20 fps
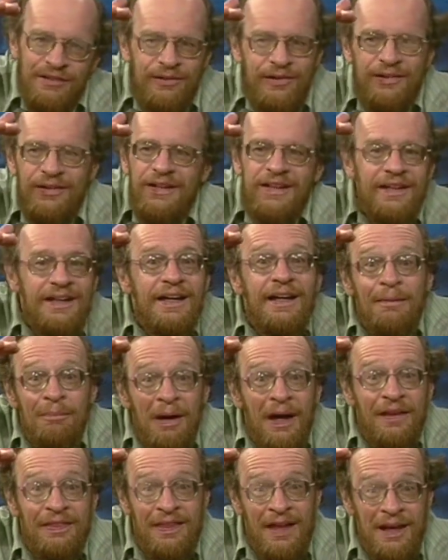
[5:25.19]
you only get
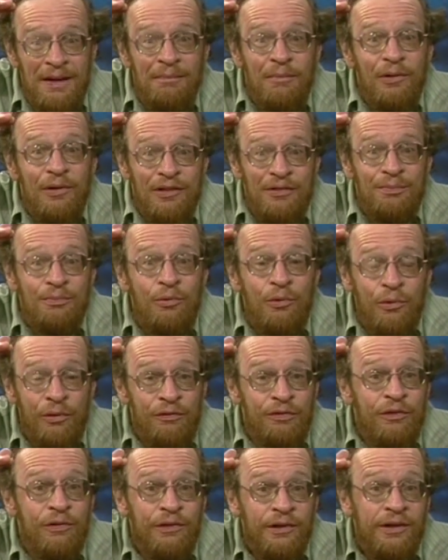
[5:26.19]
about that much
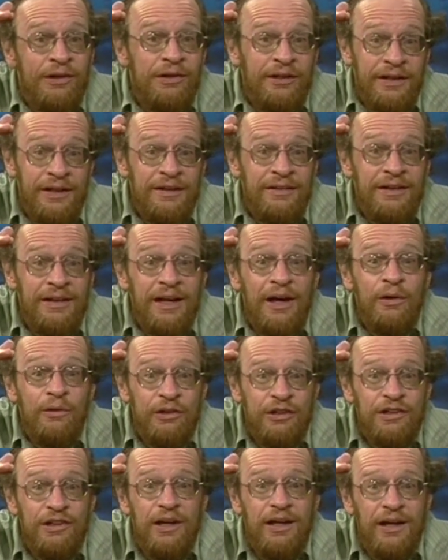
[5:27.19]
more vertically in the
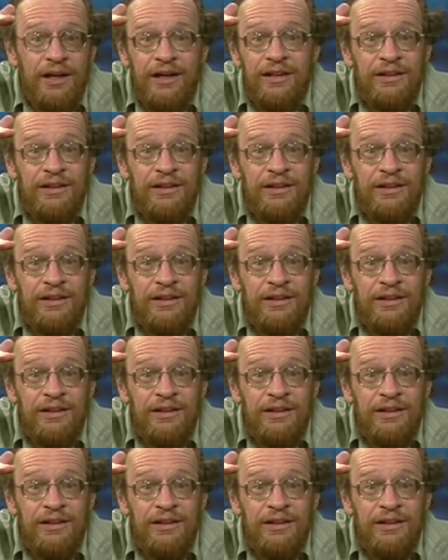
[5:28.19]
ocean.